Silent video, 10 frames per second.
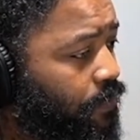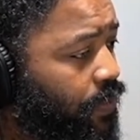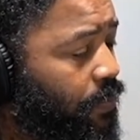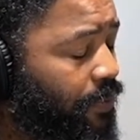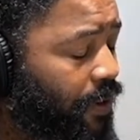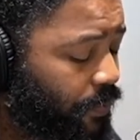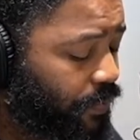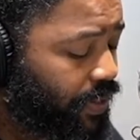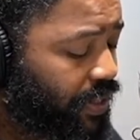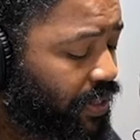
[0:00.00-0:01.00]

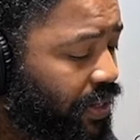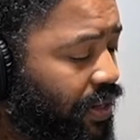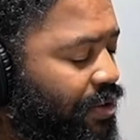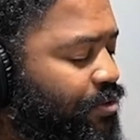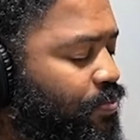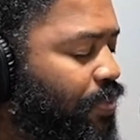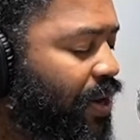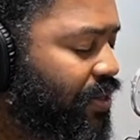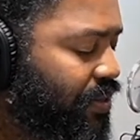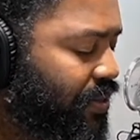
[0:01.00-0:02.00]
appropriately,
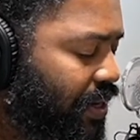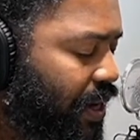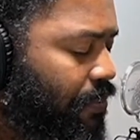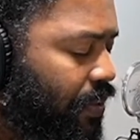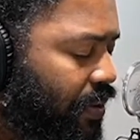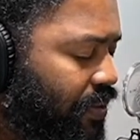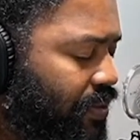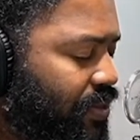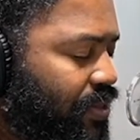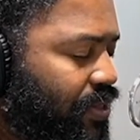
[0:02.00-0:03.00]
especially our brothers
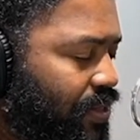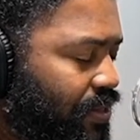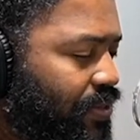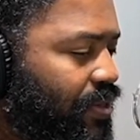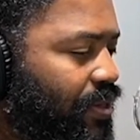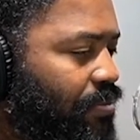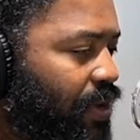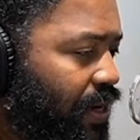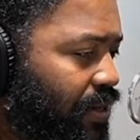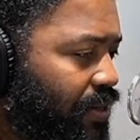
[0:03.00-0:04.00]
and sisters in the
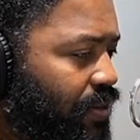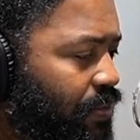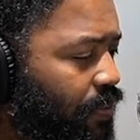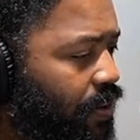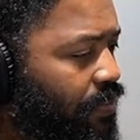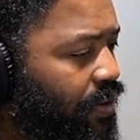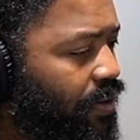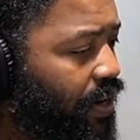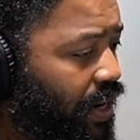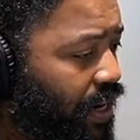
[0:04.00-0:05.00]
maintenance department,
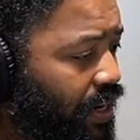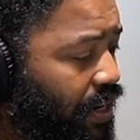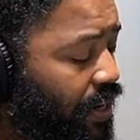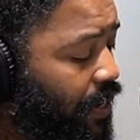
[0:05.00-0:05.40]
all right?